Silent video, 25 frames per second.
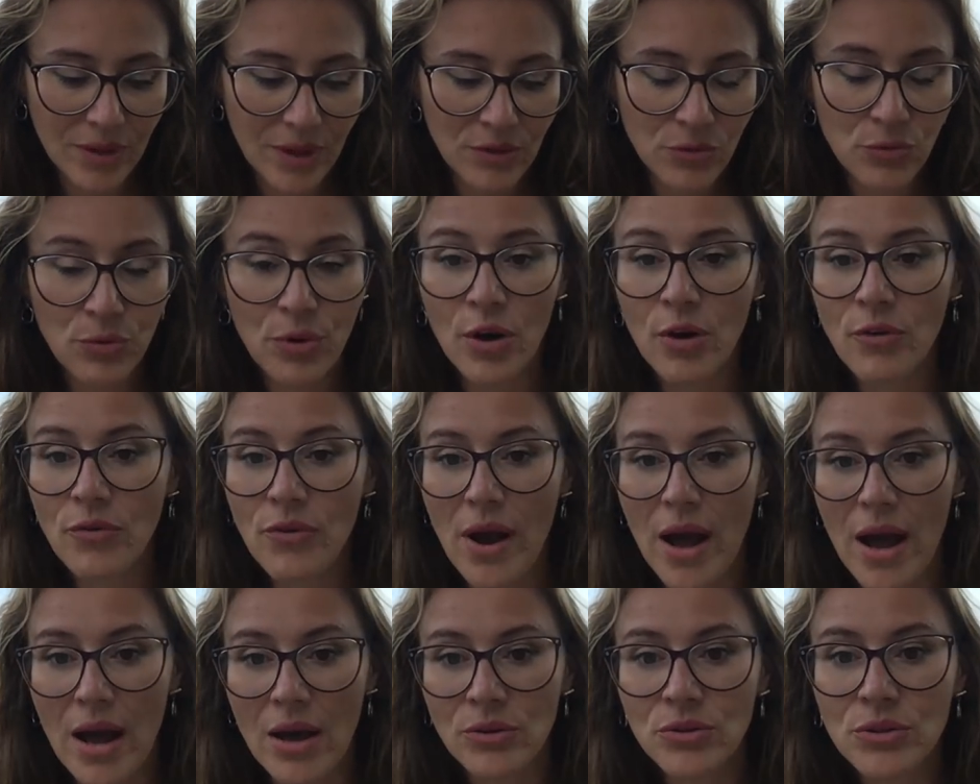12th
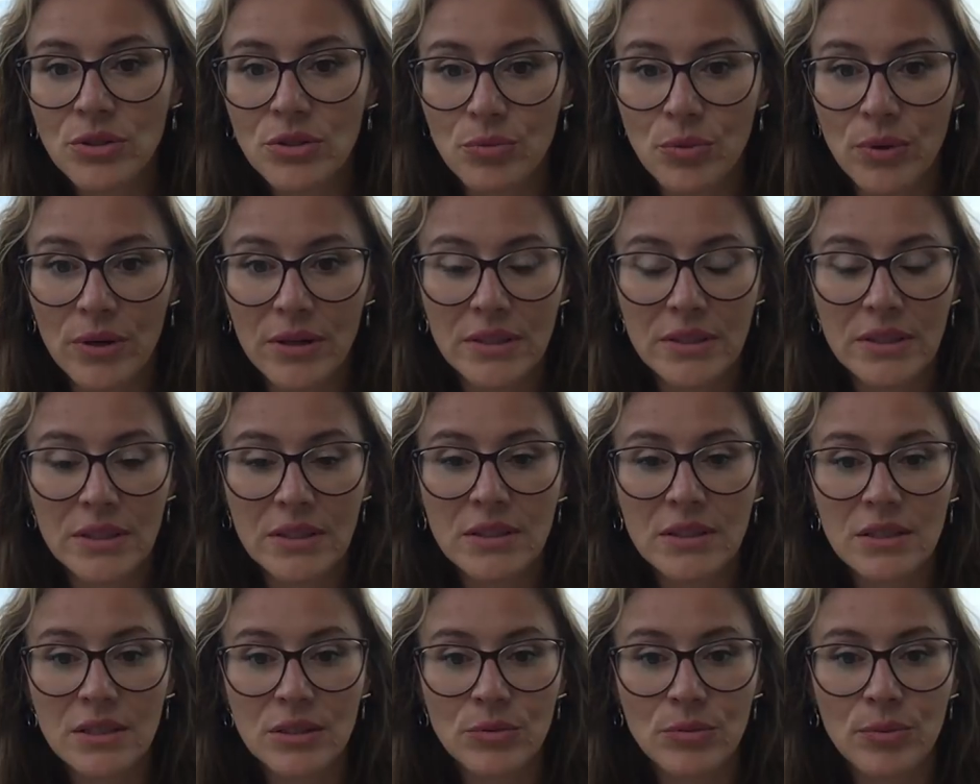house, where it
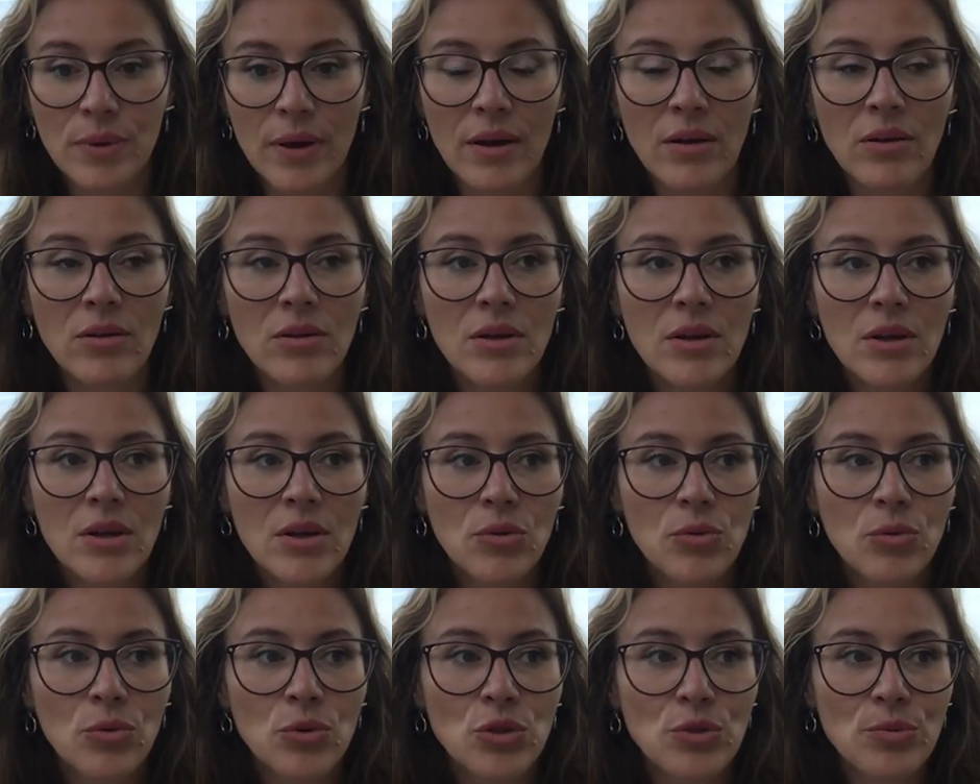is as well,
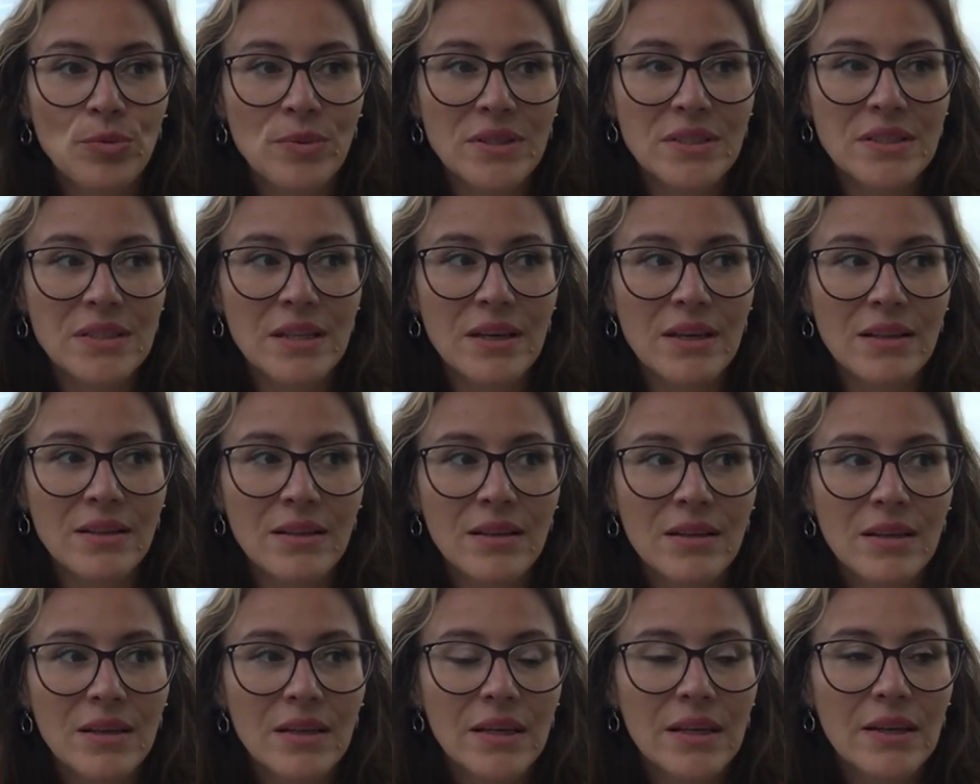which means that
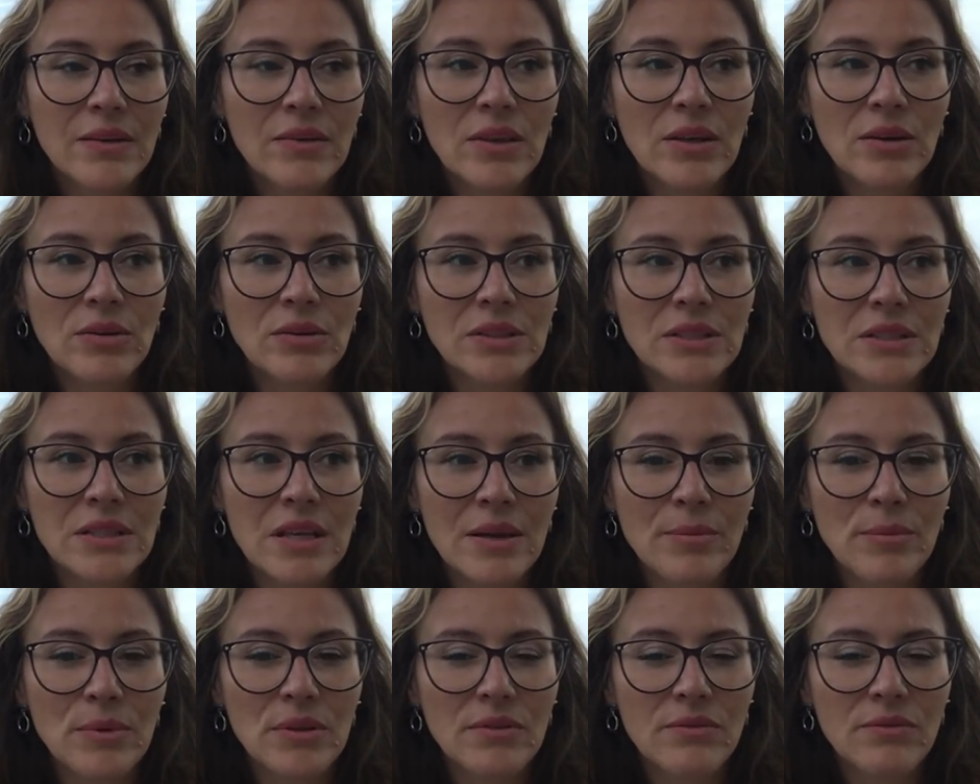if there were
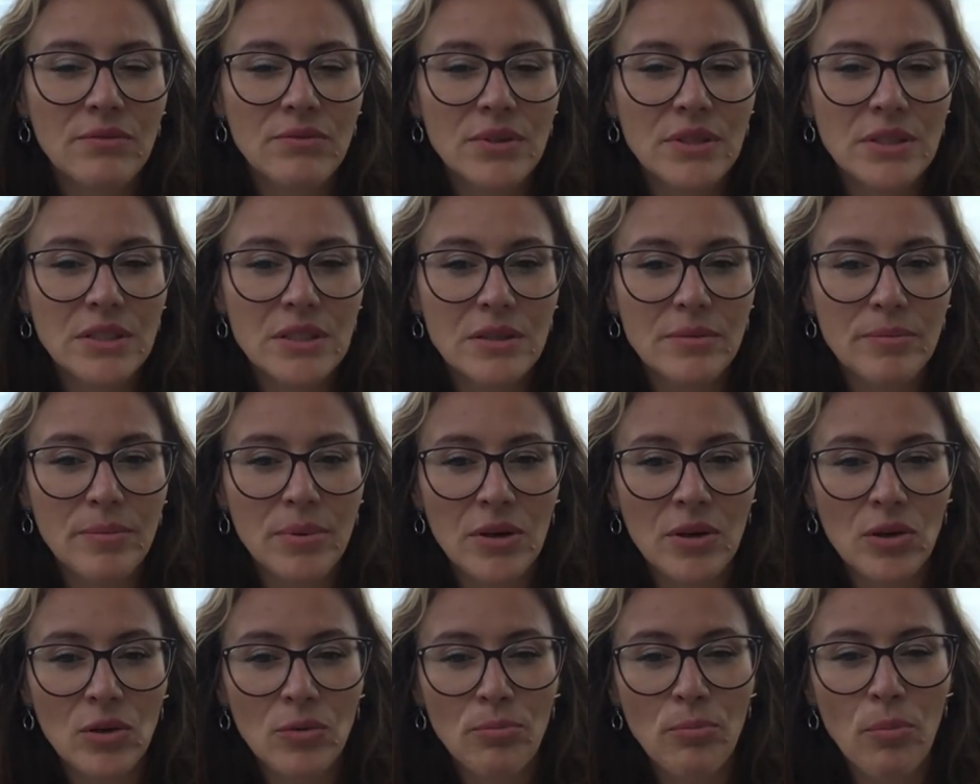some
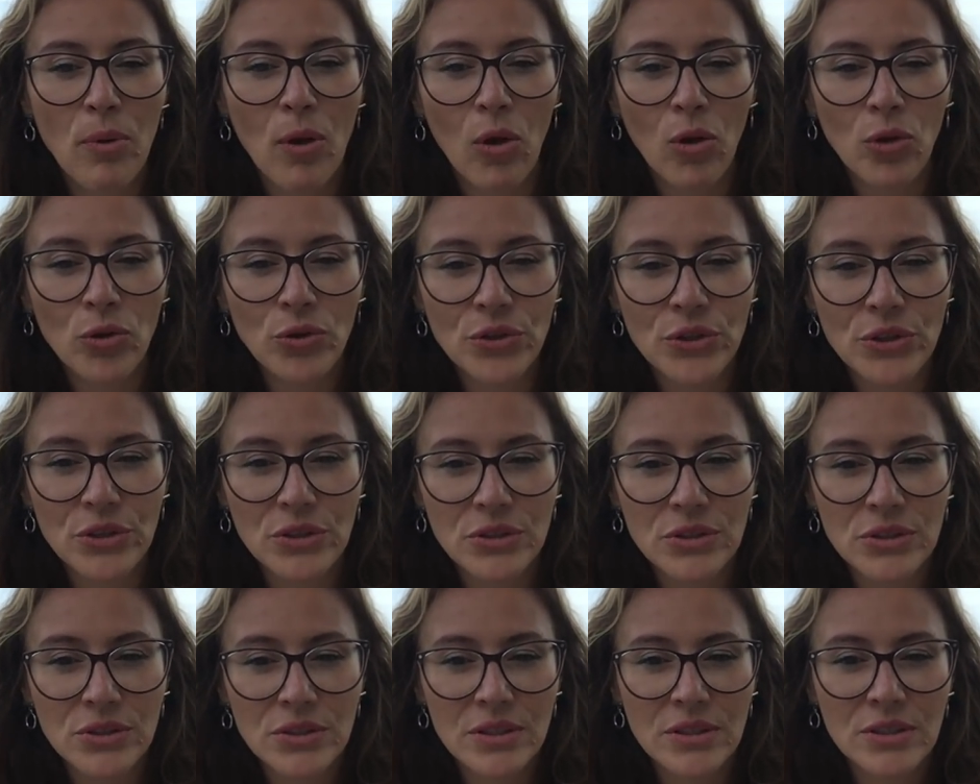invisible
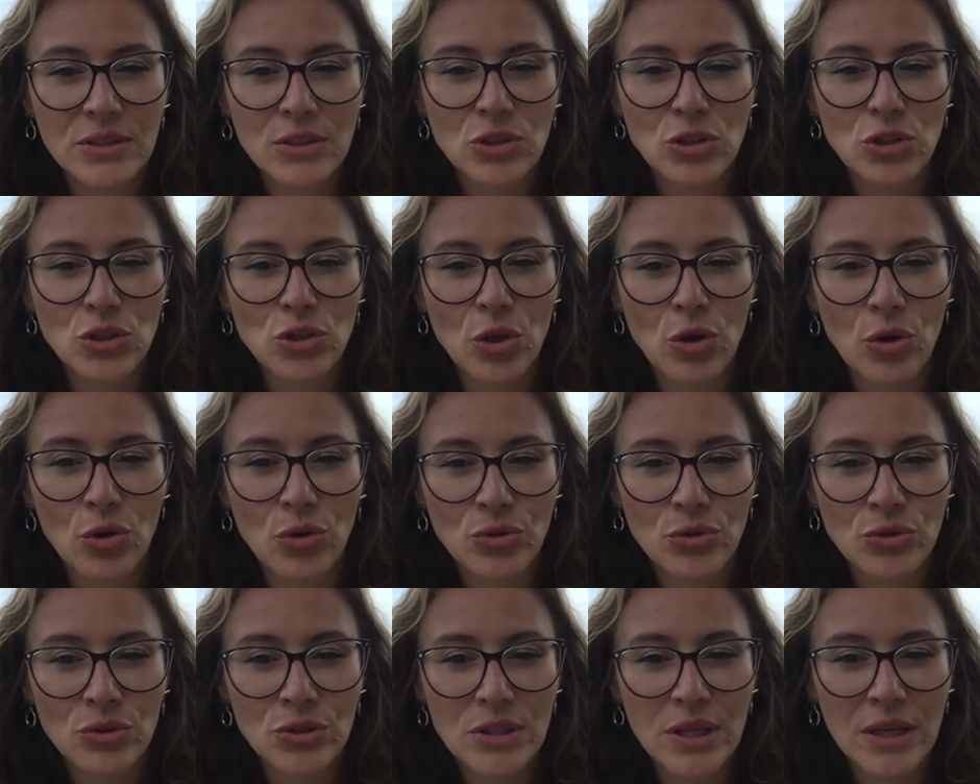boulders and stones